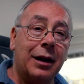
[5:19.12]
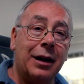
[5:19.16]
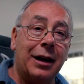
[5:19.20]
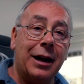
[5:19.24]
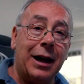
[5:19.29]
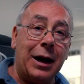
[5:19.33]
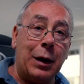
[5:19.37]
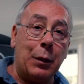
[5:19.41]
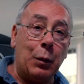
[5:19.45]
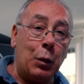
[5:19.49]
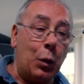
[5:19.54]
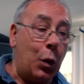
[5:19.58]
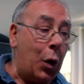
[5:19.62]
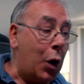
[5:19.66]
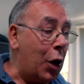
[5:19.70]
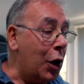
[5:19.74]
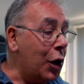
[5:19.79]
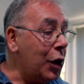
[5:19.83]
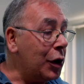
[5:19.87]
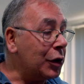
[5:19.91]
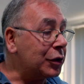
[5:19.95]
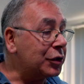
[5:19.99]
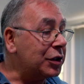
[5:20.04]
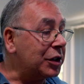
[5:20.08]
it
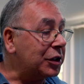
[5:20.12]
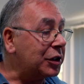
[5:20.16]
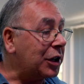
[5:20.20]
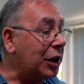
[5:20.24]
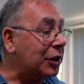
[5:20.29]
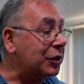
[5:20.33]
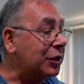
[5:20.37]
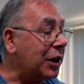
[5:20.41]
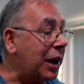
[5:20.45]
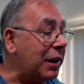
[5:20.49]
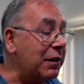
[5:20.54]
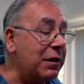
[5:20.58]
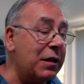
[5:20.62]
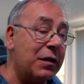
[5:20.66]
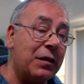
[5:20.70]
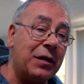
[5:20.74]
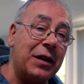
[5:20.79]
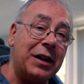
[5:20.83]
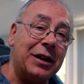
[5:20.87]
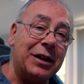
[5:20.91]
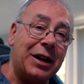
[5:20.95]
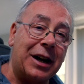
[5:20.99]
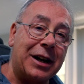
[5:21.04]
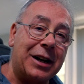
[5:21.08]
works. It does
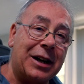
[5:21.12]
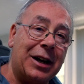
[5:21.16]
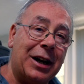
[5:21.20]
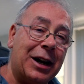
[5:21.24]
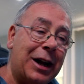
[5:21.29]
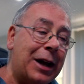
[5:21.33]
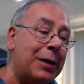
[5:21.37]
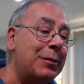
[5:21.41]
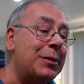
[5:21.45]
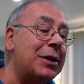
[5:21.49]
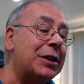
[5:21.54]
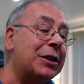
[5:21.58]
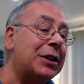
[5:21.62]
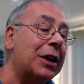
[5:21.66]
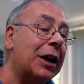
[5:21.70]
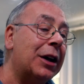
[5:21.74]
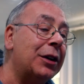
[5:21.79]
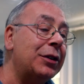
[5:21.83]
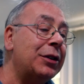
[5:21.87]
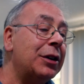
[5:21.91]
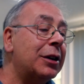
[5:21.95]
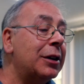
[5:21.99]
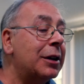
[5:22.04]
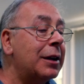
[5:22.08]
everything they claim it
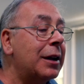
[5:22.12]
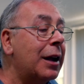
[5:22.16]
does.